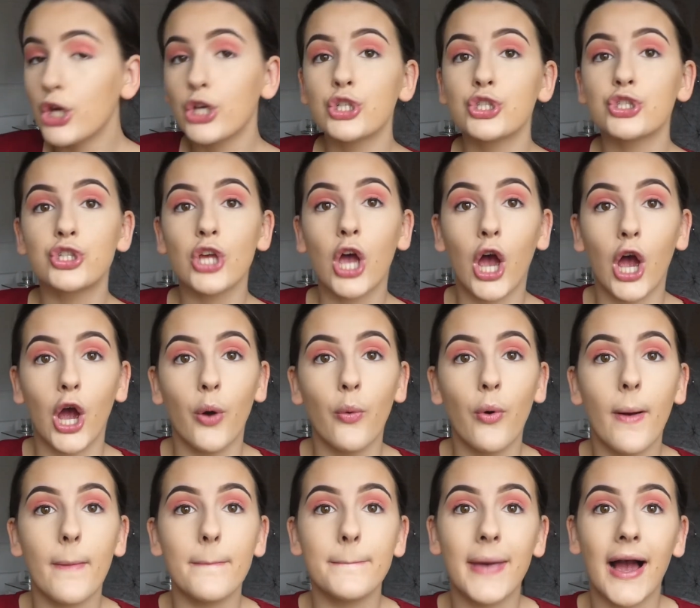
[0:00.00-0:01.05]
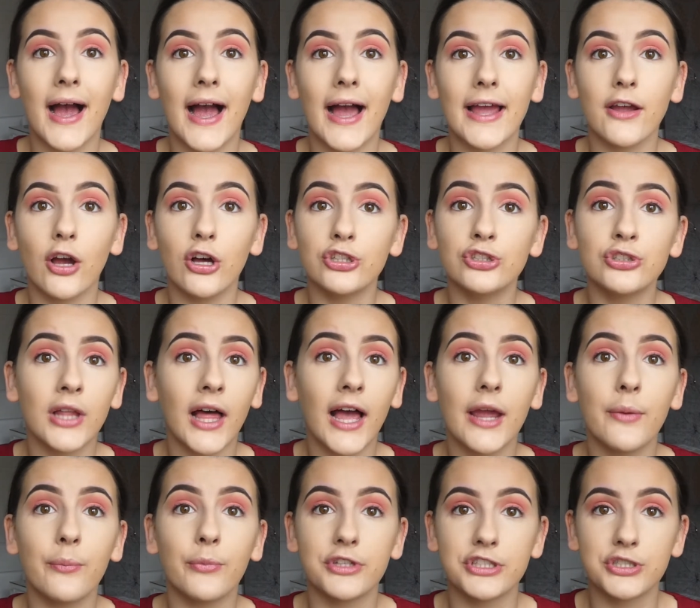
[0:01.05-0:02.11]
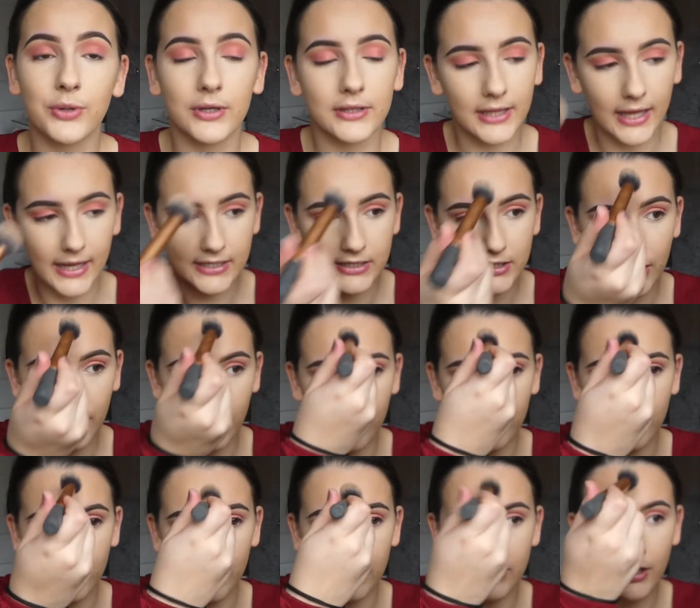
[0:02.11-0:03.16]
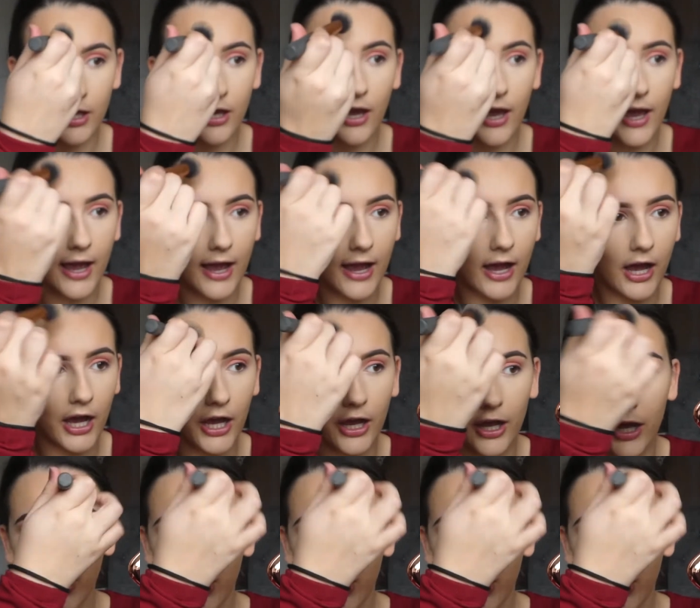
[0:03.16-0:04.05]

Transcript: So my online one-to-one lessons are,